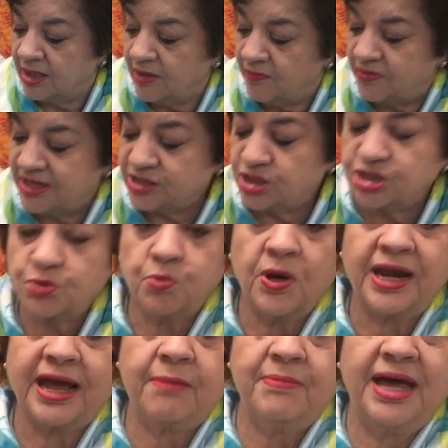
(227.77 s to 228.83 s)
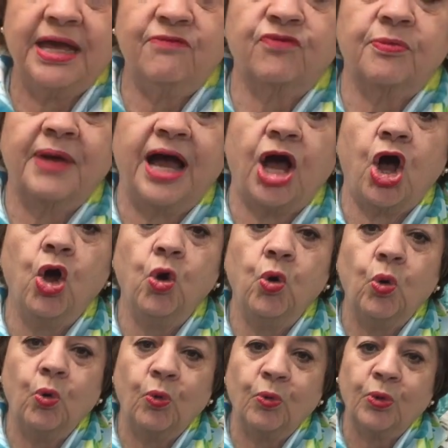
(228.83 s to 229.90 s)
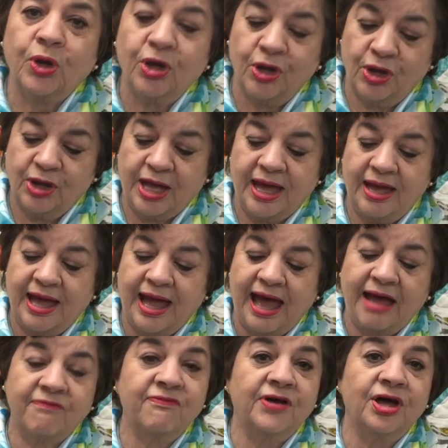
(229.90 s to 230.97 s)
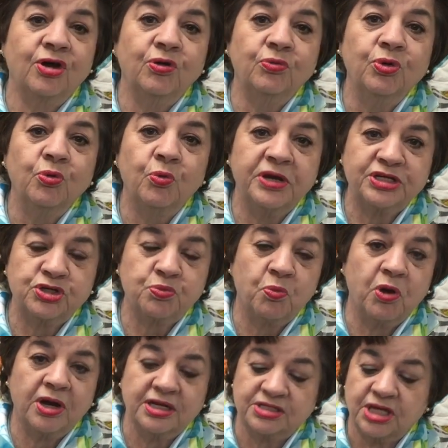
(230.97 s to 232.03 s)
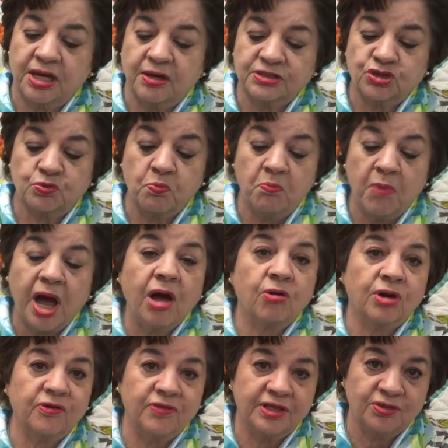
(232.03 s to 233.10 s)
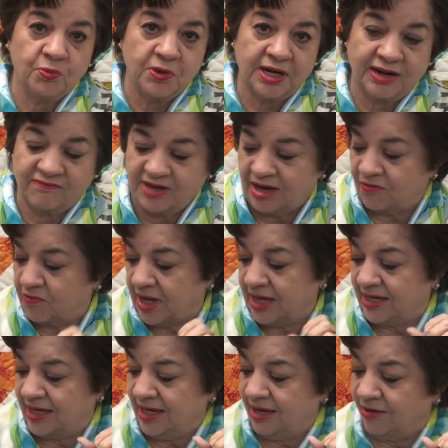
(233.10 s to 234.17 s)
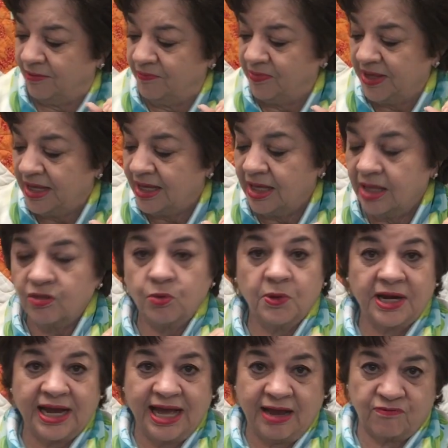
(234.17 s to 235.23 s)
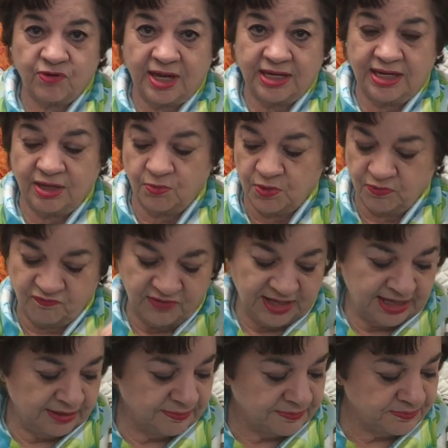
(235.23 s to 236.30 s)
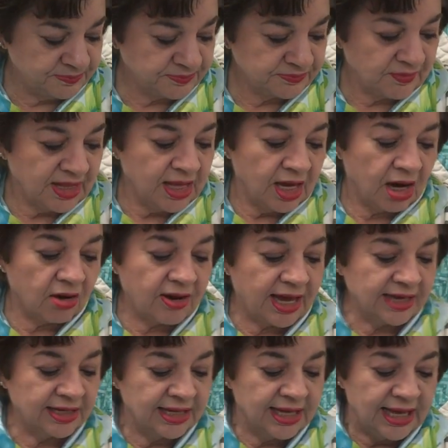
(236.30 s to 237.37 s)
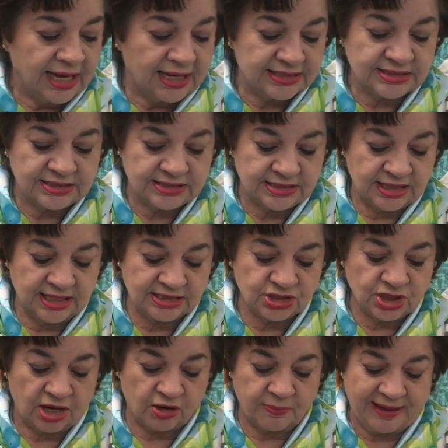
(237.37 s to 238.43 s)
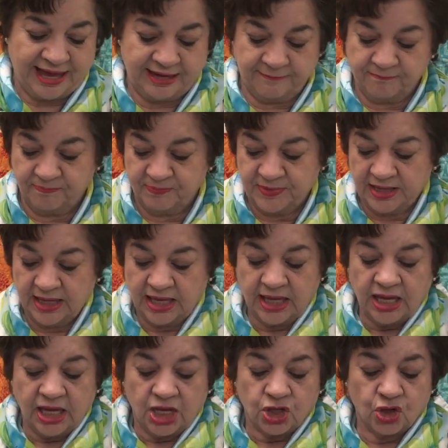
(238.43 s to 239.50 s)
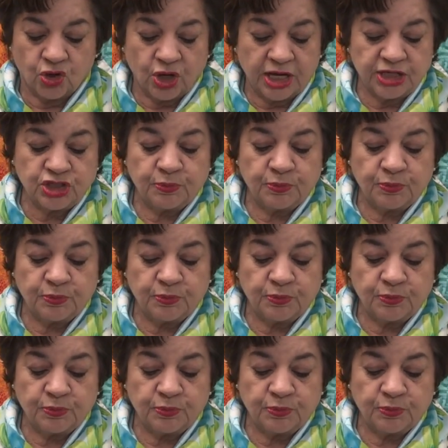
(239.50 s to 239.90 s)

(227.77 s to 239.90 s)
This is one I made for my old iPhone, which was smaller than the one I've got right now. The one I have right now won't fit. All right, let's talk about it. You're going to